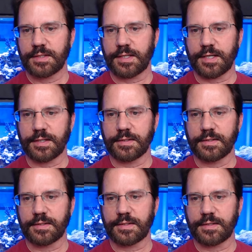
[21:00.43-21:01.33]

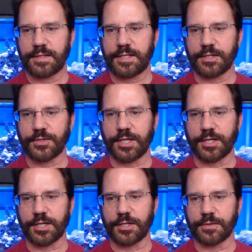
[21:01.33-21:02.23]
And here
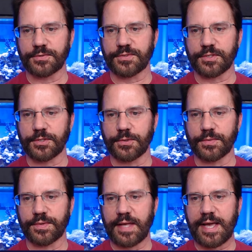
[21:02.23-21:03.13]
you go.
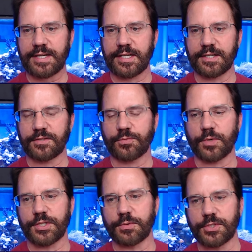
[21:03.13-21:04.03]
So that is
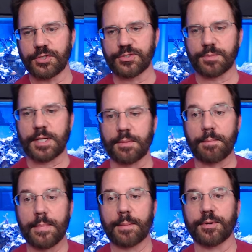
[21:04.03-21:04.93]
what you would use to become
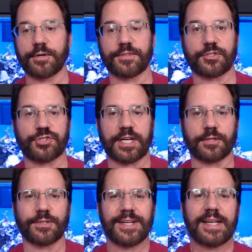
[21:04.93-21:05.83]
a member of this
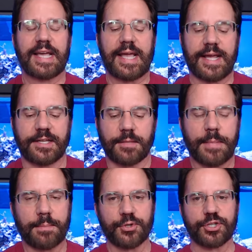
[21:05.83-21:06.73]
channel. And the
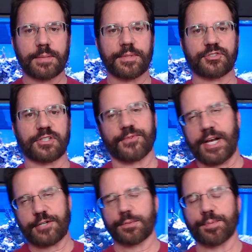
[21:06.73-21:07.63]
membership is just
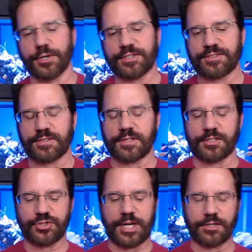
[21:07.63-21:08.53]
for extra perks.
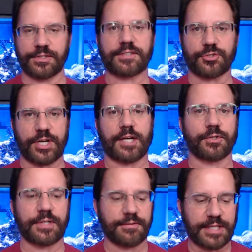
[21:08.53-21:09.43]
The channel is the
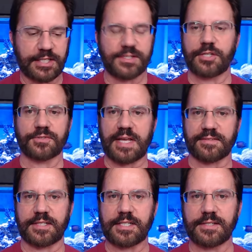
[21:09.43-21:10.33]
channel. Everything continues
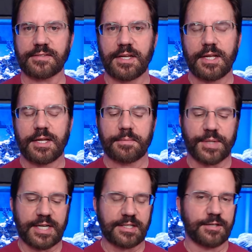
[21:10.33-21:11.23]
as it is.
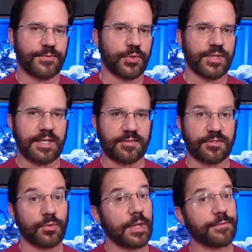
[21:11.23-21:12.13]
But I did a few
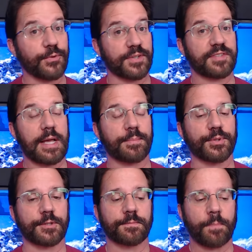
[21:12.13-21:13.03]
things. So like, for
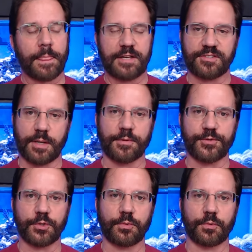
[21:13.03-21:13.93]
example, some
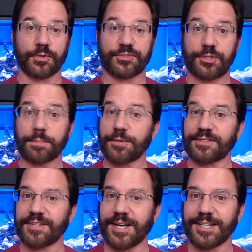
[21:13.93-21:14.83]
of you were super
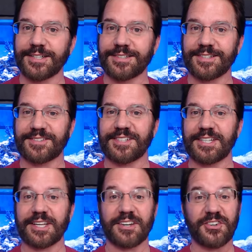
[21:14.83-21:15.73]
excited to
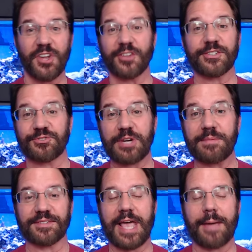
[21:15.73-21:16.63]
see that another
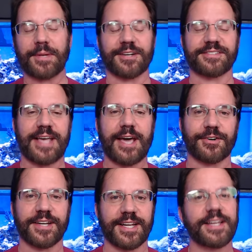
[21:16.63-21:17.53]
stream was happening on
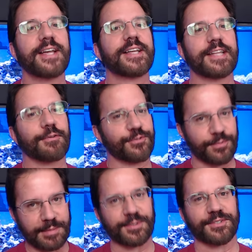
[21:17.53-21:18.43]
Saturday. That was
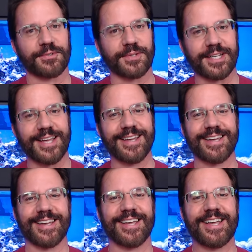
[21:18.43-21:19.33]
for members only.
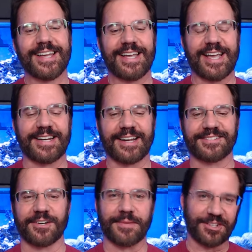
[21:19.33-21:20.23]
And I
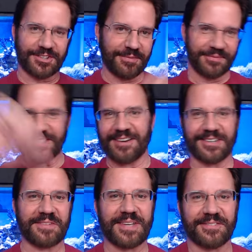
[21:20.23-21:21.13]
saw a bunch of thumbs
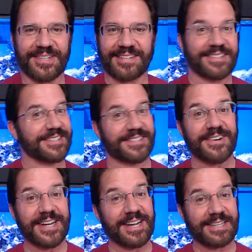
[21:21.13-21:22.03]
down come in when I said,
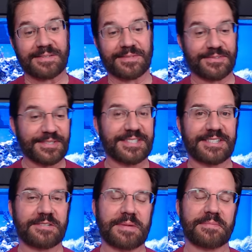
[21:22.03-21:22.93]
sorry, guys, I'm switching
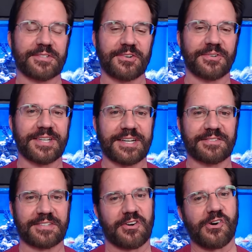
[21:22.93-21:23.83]
this to members only. And
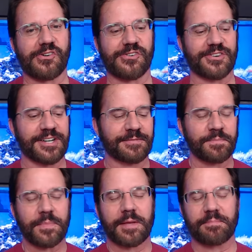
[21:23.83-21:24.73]
I was like, "Arg!"
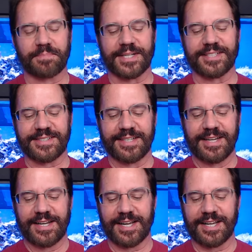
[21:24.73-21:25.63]
But
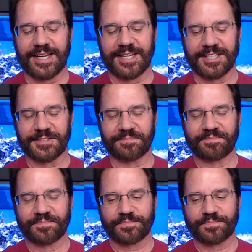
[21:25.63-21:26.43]
I